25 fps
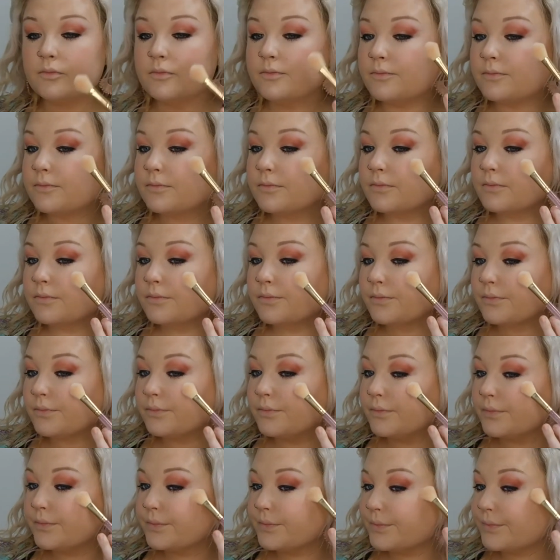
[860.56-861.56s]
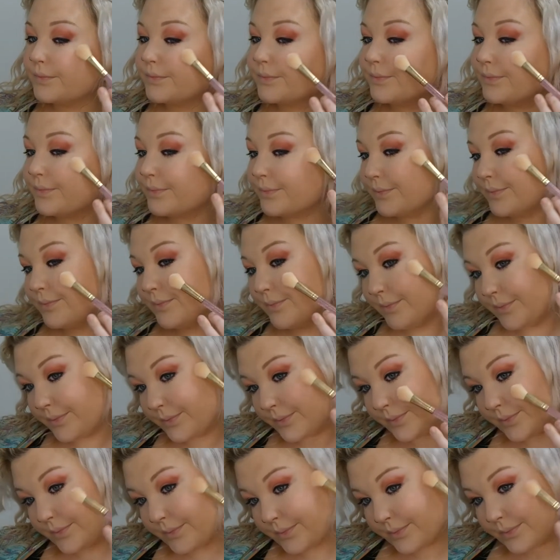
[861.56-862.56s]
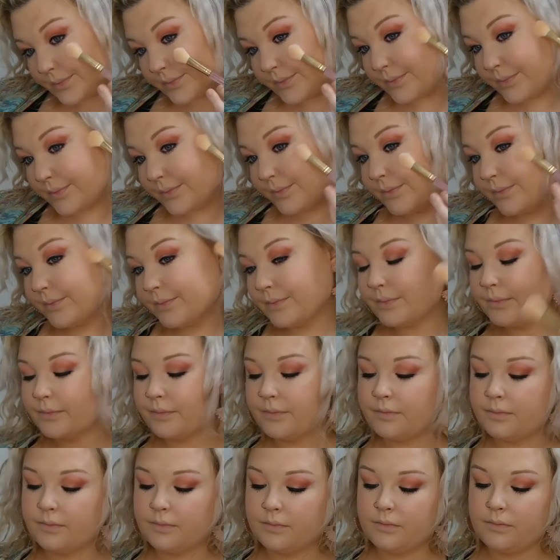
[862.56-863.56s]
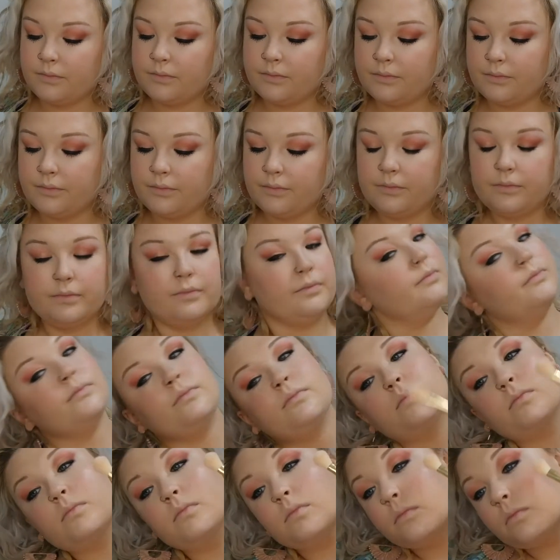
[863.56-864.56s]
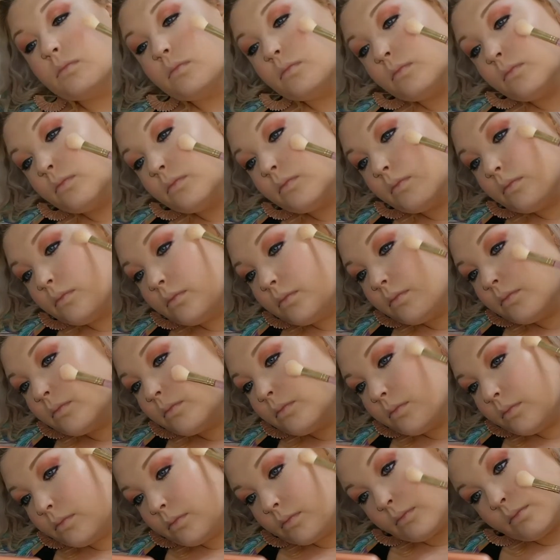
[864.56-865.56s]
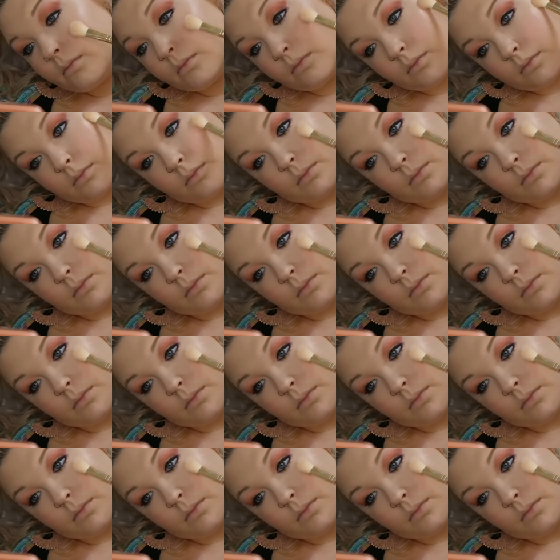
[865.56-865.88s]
(silence)